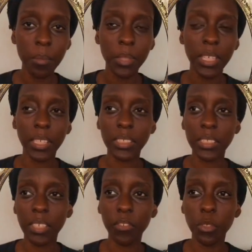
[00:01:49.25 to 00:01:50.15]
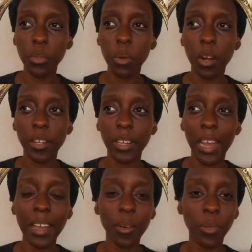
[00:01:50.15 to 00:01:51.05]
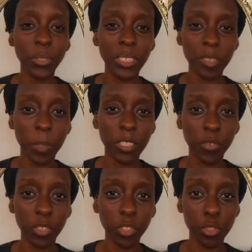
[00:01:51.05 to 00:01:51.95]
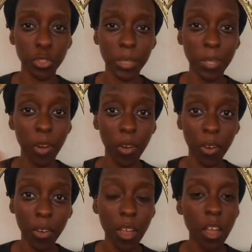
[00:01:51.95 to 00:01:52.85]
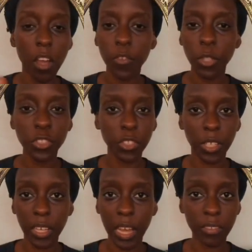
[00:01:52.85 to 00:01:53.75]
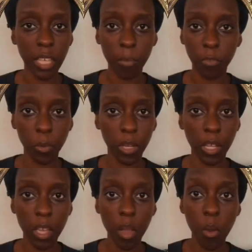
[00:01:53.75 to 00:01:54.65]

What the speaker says: Because if you are not holding space for your dream at all, of course you're not going to have time for it.